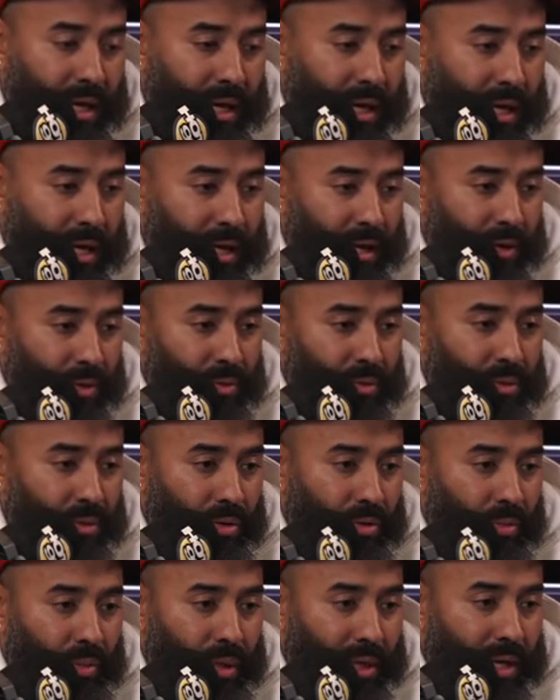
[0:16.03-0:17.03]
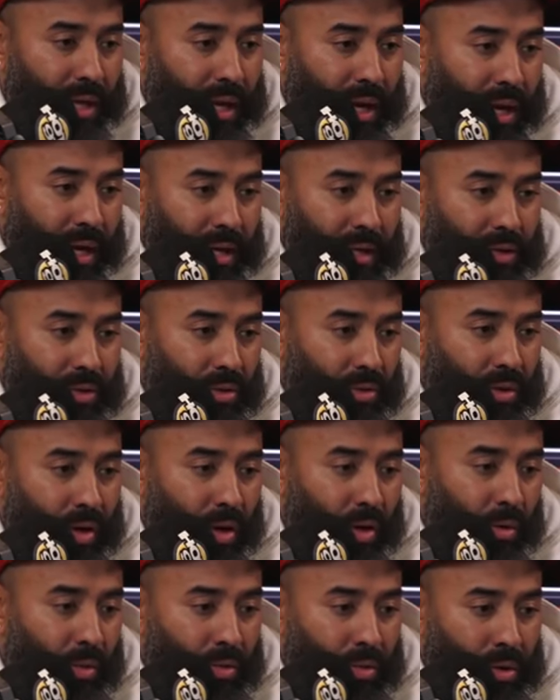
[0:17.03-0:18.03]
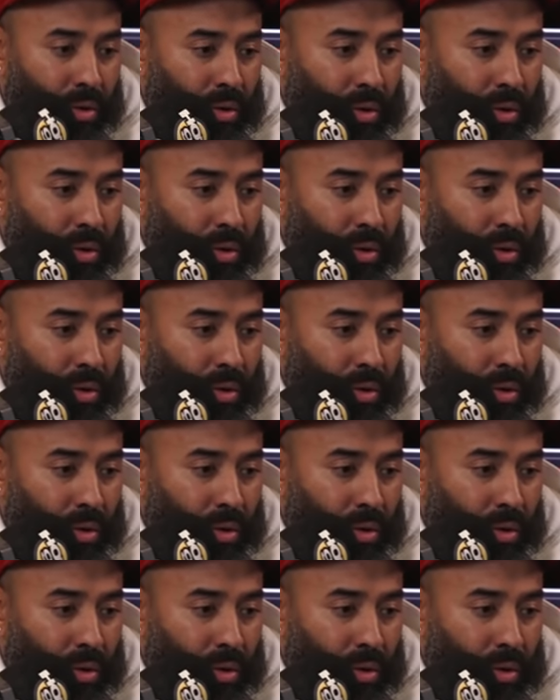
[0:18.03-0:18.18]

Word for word: and we can't you know